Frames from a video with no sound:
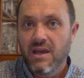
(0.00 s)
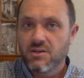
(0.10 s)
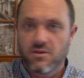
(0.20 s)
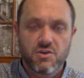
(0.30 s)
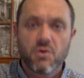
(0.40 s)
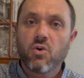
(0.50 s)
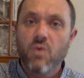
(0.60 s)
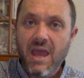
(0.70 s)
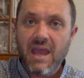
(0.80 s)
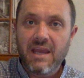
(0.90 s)
So there's no
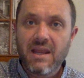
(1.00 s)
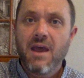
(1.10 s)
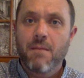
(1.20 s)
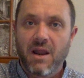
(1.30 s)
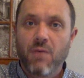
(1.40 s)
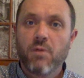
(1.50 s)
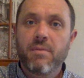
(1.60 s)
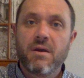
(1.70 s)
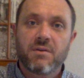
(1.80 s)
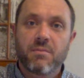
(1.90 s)
grade, but I will be
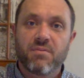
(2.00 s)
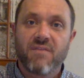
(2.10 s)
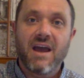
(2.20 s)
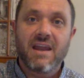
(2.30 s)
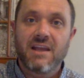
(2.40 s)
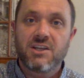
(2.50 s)
able to provide a